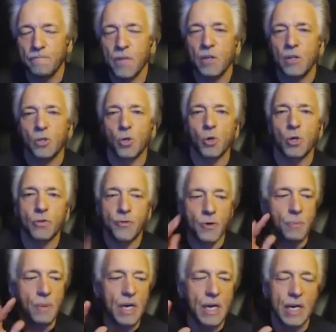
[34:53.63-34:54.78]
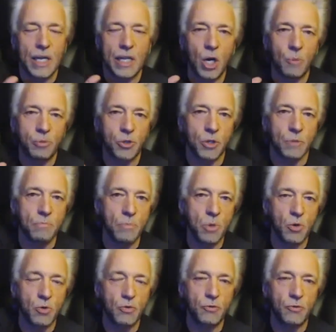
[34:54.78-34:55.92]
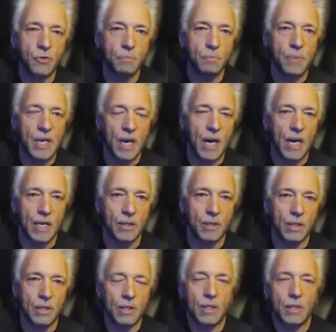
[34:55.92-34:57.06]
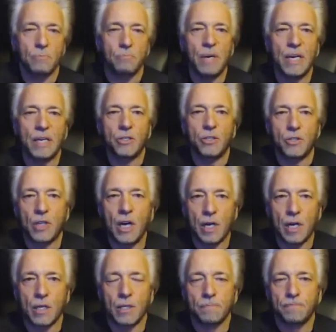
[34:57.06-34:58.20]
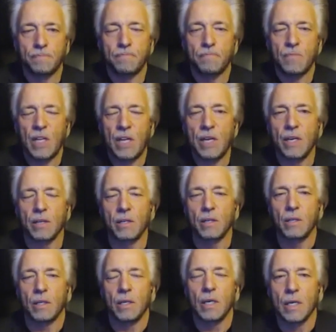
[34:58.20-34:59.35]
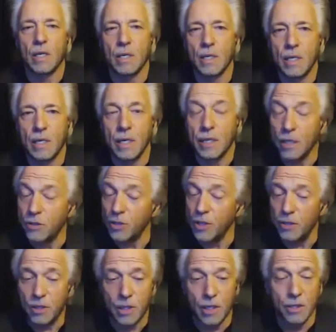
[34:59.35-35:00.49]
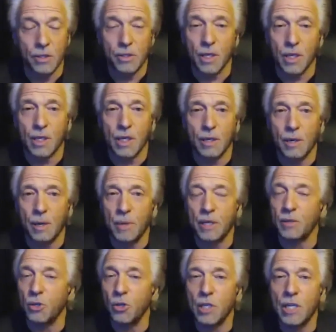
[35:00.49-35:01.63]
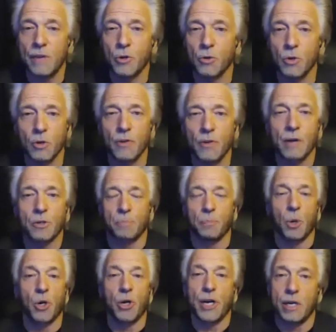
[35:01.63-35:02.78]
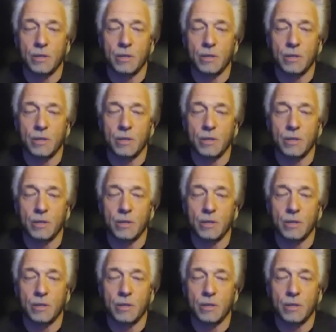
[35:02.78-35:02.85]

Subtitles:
George, for me, it helps to move beyond being stuck in, and it's easy to get stuck. I mean, you can have coronavirus burnout